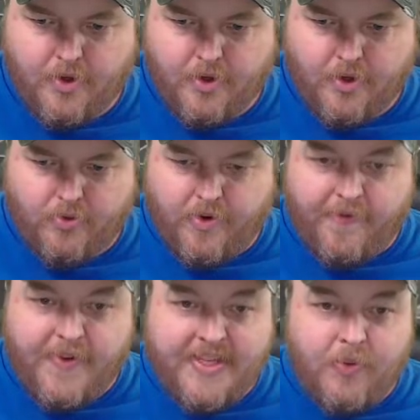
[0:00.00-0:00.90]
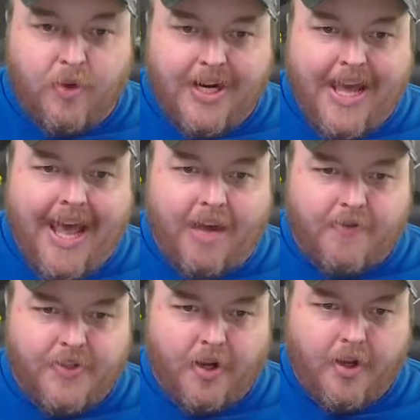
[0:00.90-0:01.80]
We're at 51.5
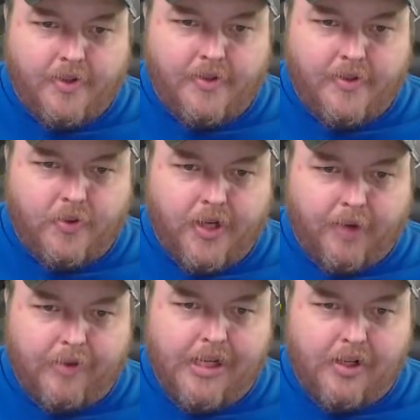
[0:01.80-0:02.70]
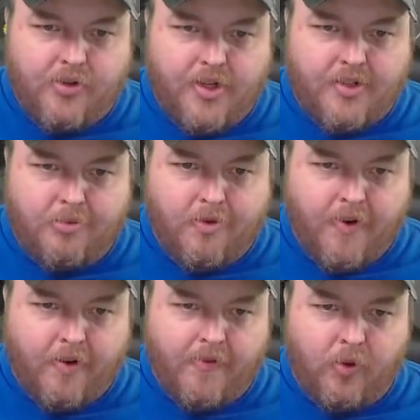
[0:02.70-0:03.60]
tons. Okay, we need to adjust some of
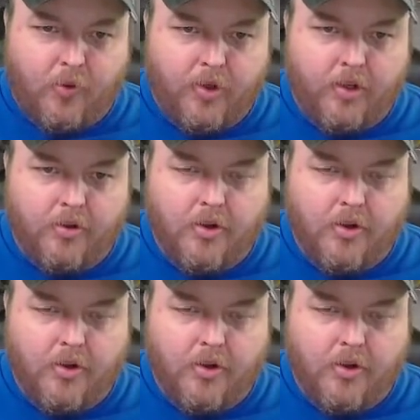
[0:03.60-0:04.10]
our fuel here.